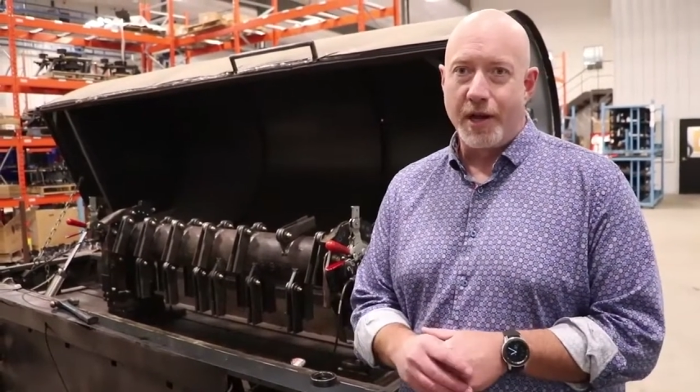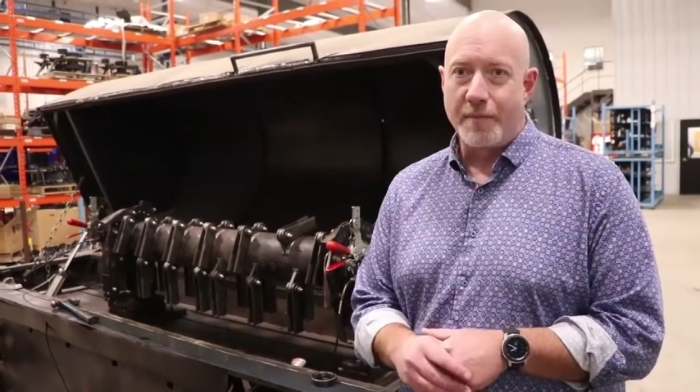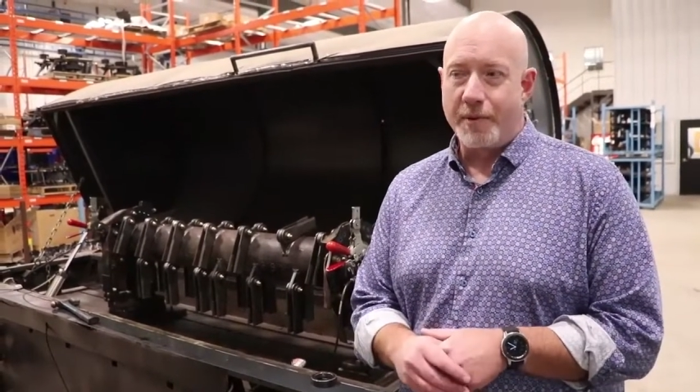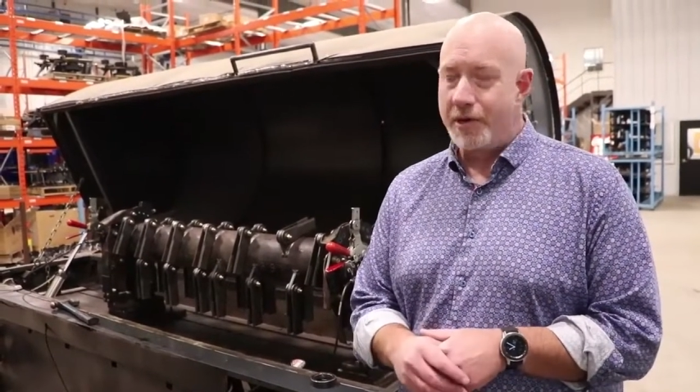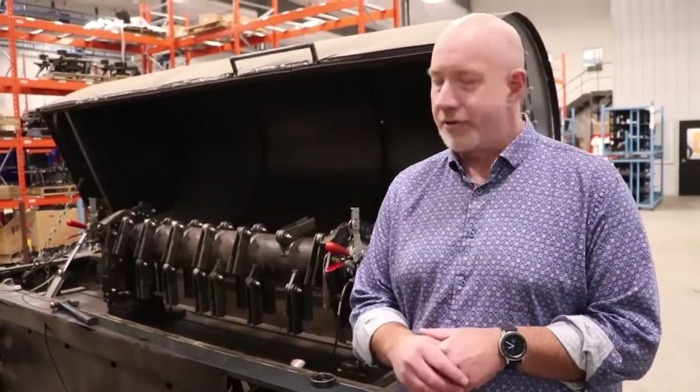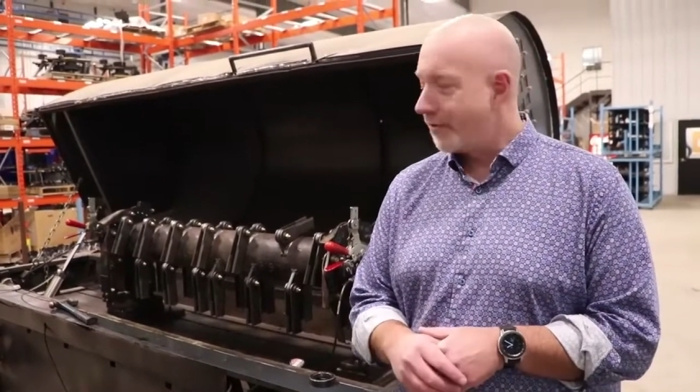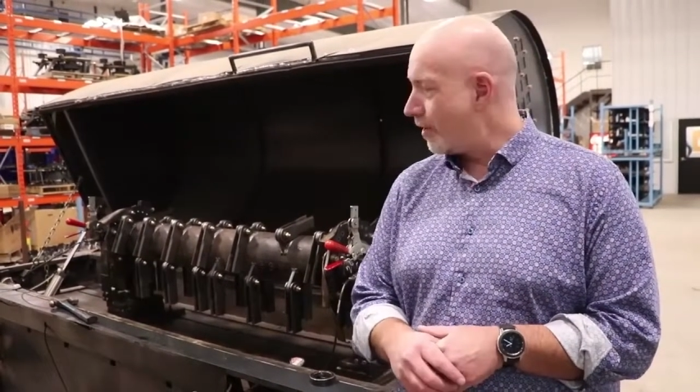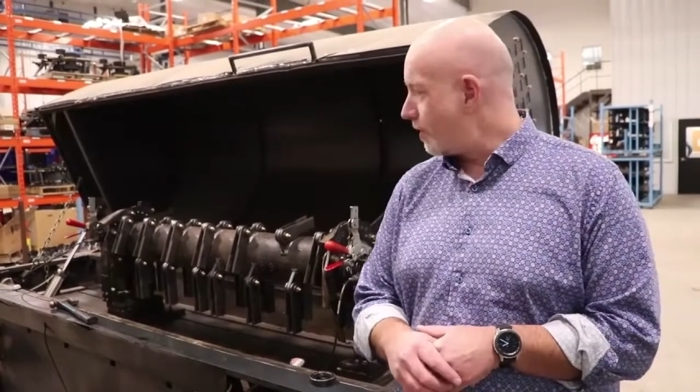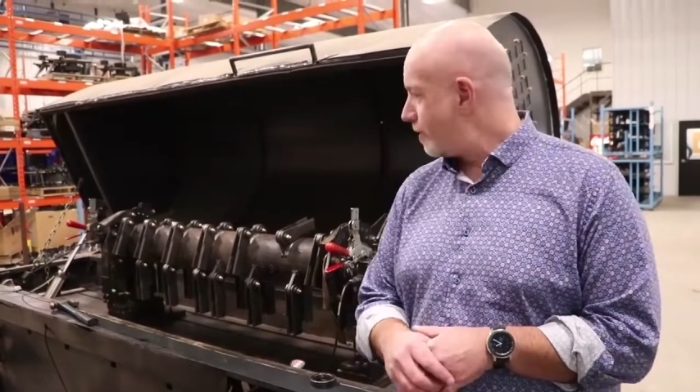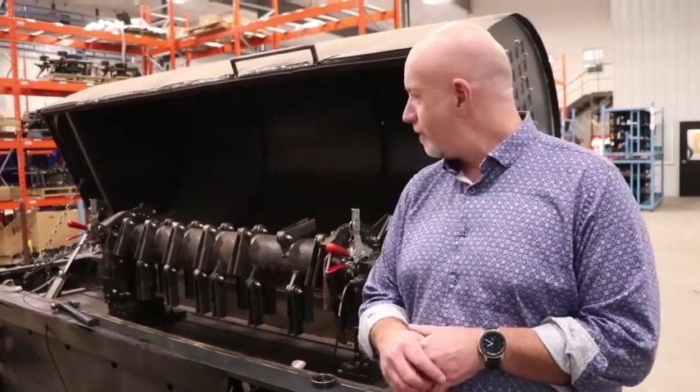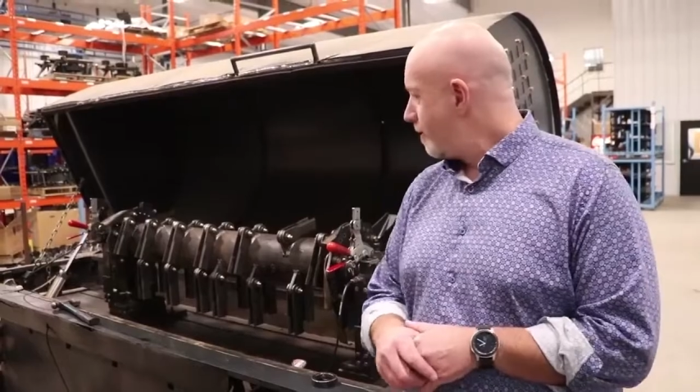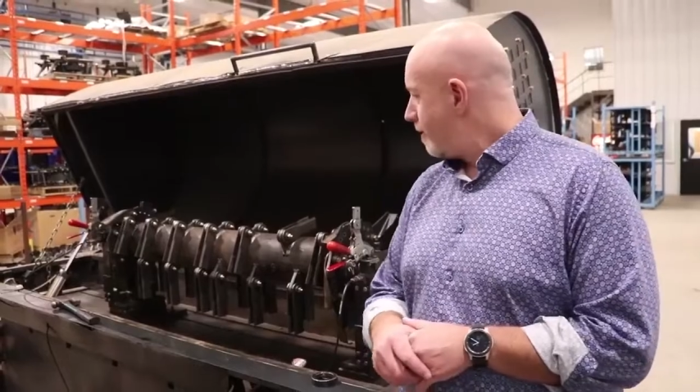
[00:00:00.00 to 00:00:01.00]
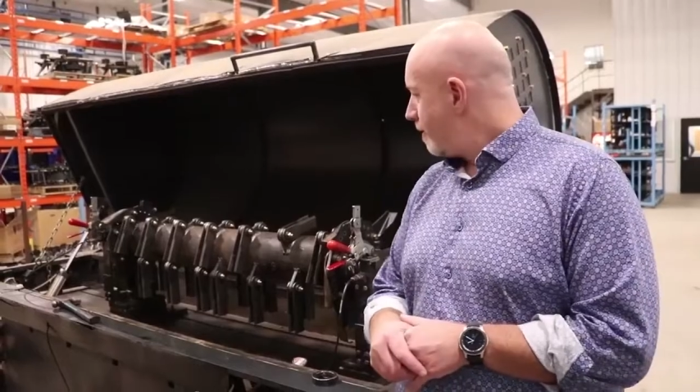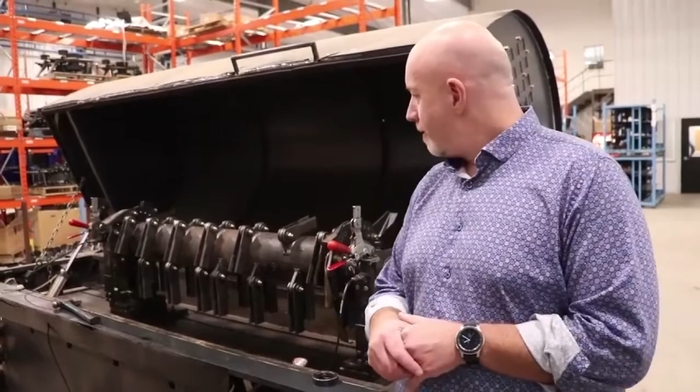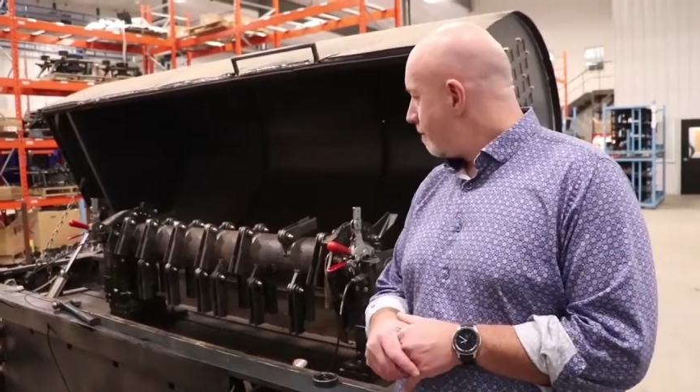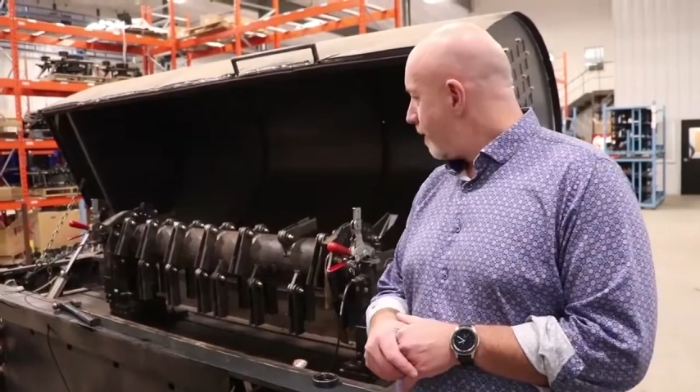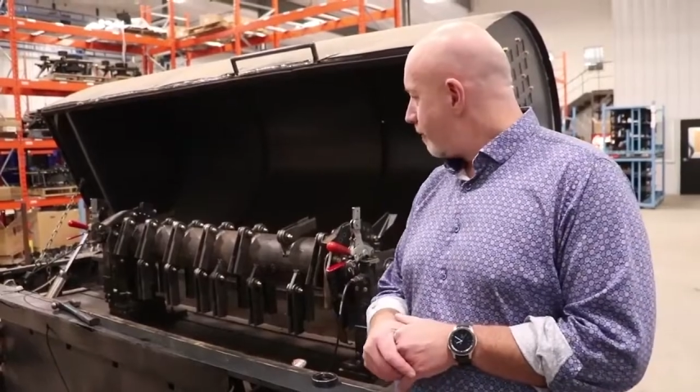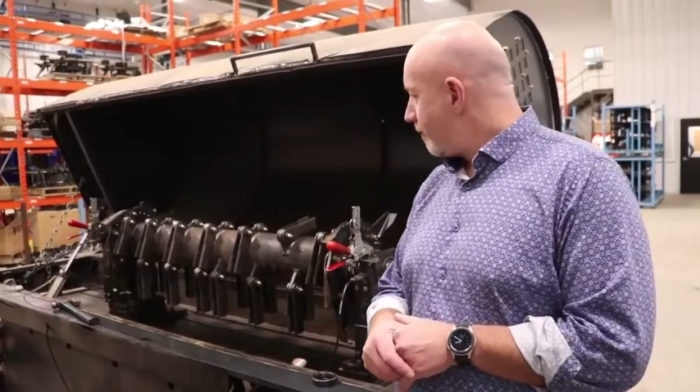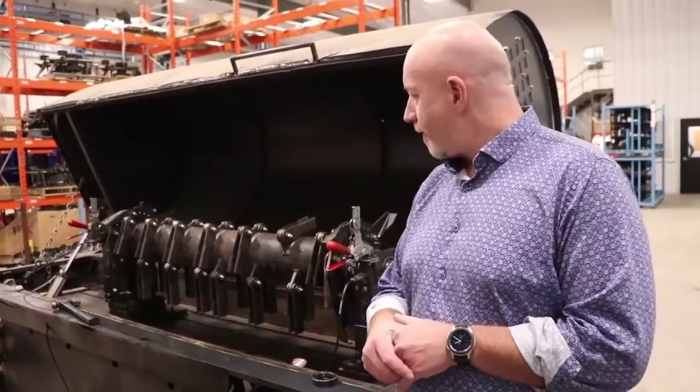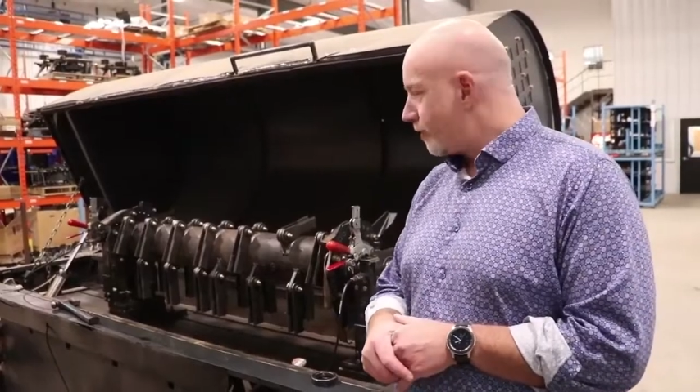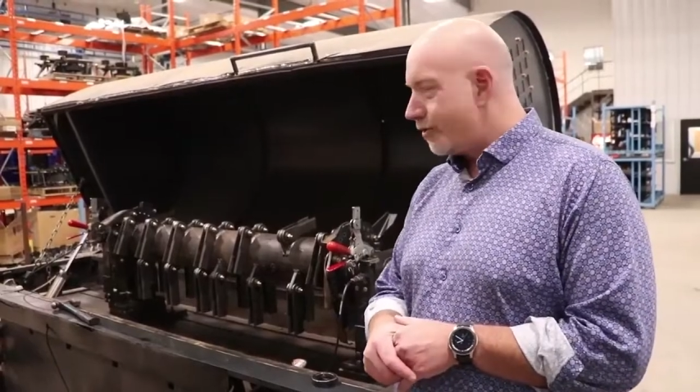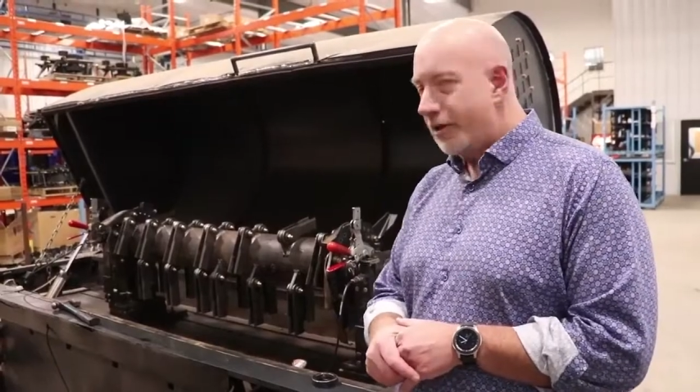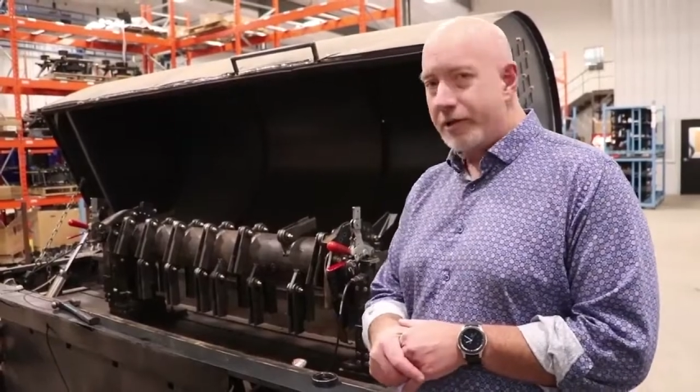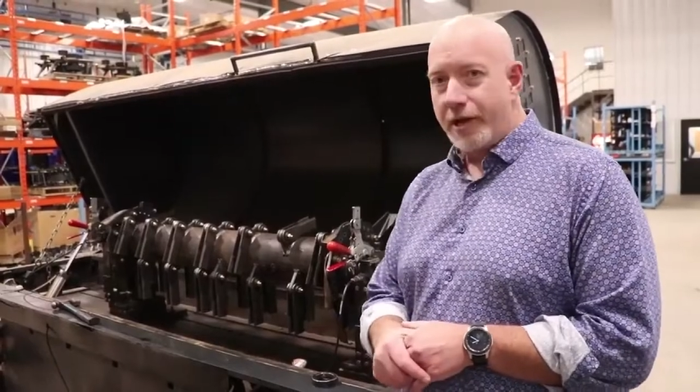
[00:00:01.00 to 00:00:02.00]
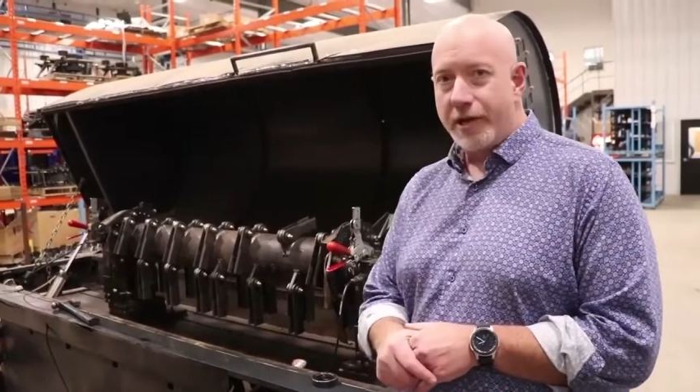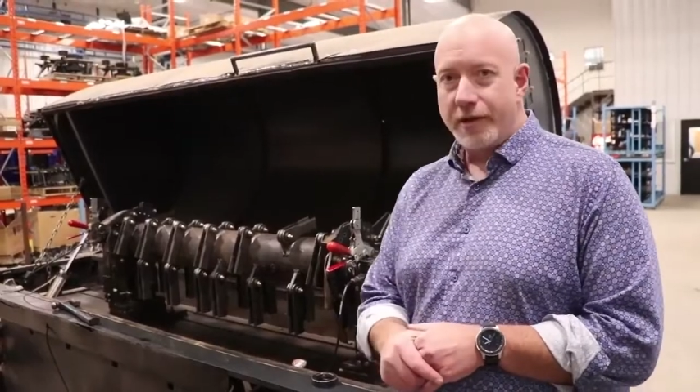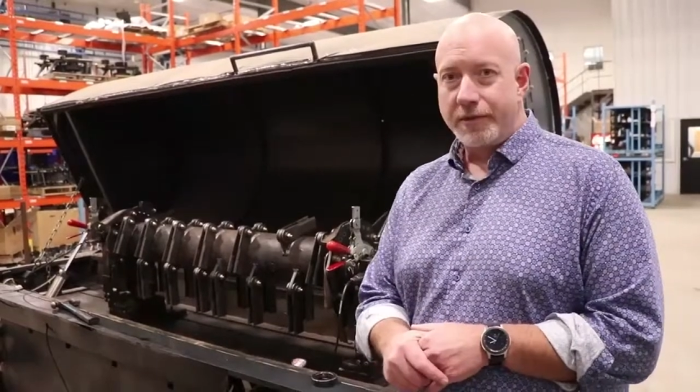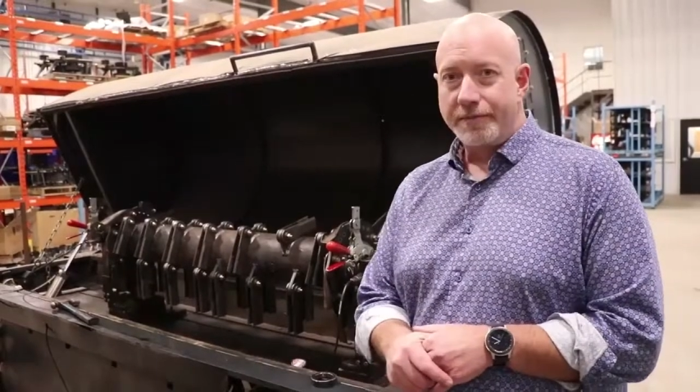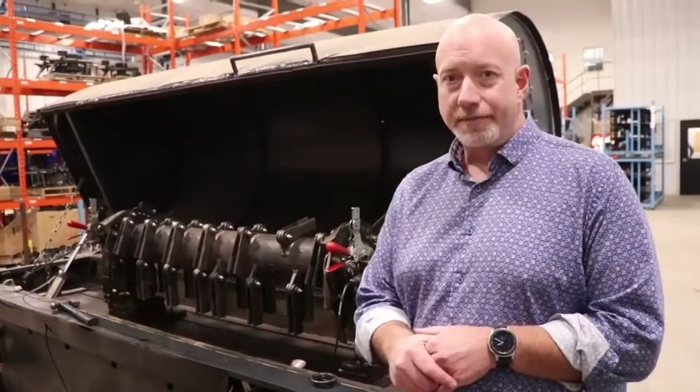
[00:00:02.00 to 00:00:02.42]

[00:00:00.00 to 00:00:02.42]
piece of our manufacturing cycle.